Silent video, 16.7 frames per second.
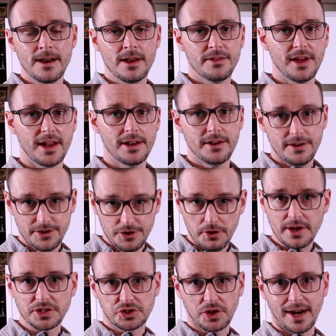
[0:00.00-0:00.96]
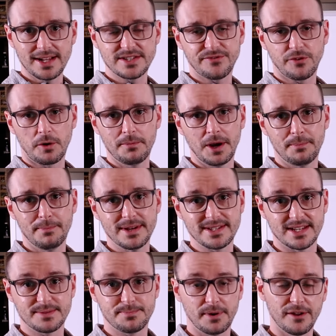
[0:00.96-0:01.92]
then you can transform your
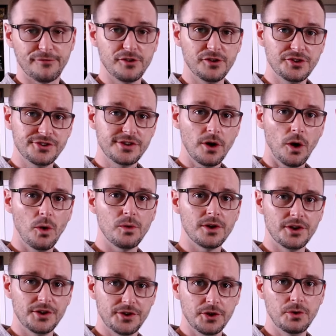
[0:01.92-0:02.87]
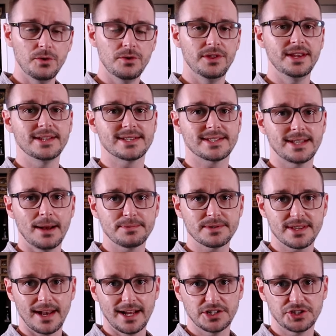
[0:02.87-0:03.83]
business. But if you don't do these steps
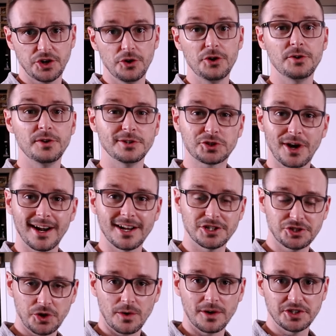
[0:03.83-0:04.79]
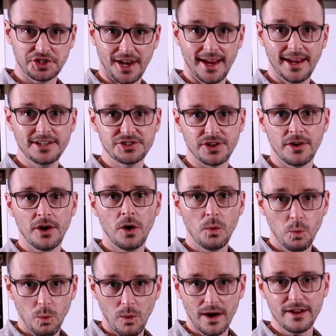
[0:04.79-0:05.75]
that I show you and you try to shortchange
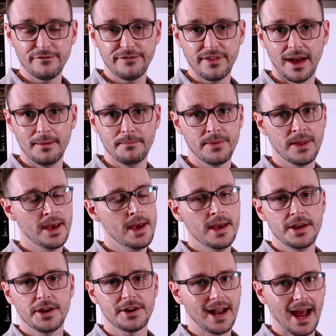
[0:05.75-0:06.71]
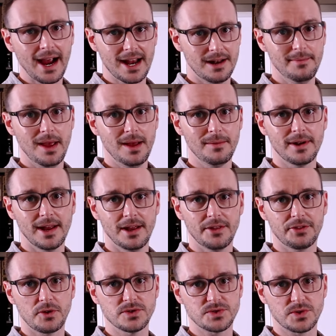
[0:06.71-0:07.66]
one of them, you're not gonna be able to
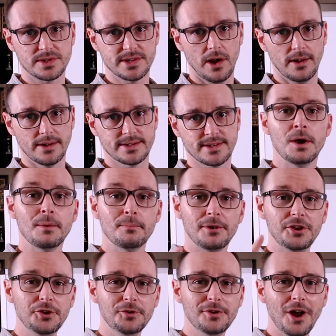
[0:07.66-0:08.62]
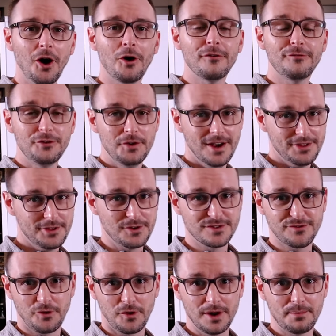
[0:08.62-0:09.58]
hit those results. But if you hit
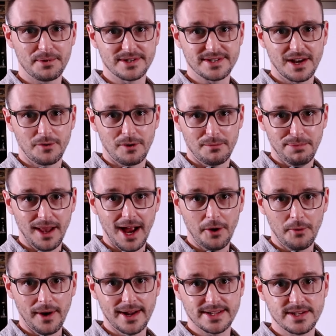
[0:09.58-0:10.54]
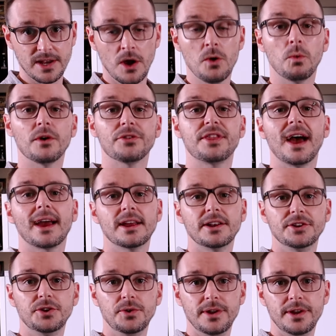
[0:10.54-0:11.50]
those 40% reply rates, what that
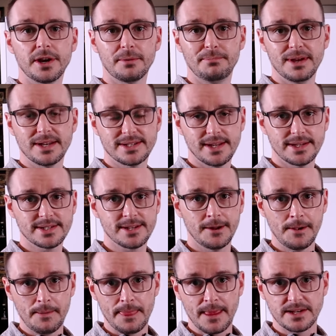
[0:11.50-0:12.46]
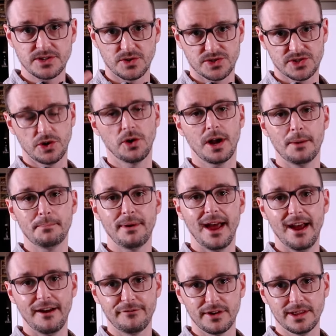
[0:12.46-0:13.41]
can do to your business. So soak up
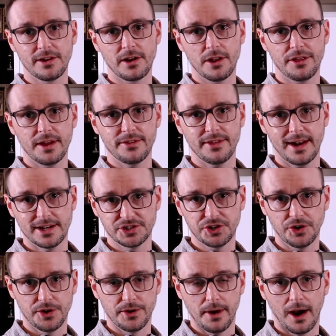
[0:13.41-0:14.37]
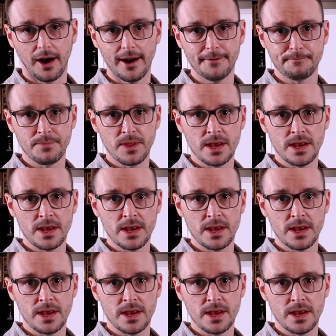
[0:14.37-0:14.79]
every little thing that I show you, all right?